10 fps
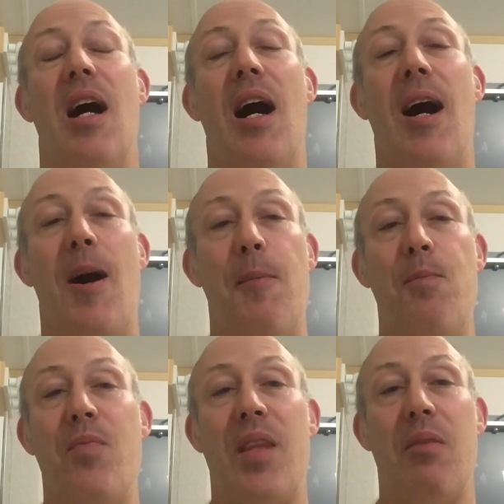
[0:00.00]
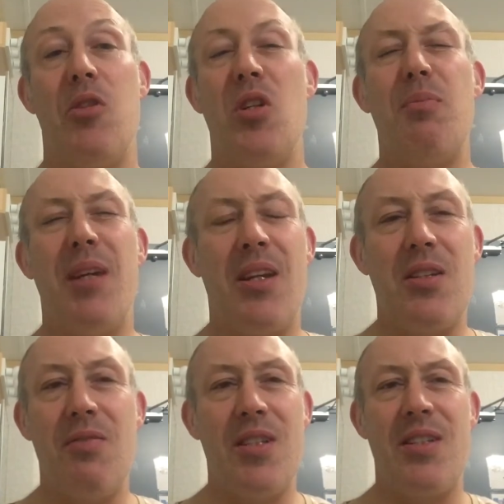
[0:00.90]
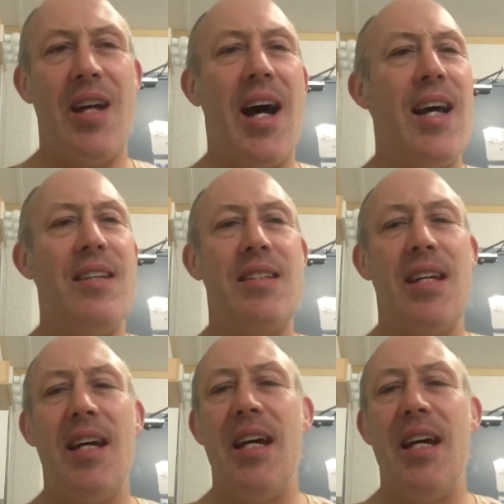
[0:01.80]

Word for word: Um, just because of his size,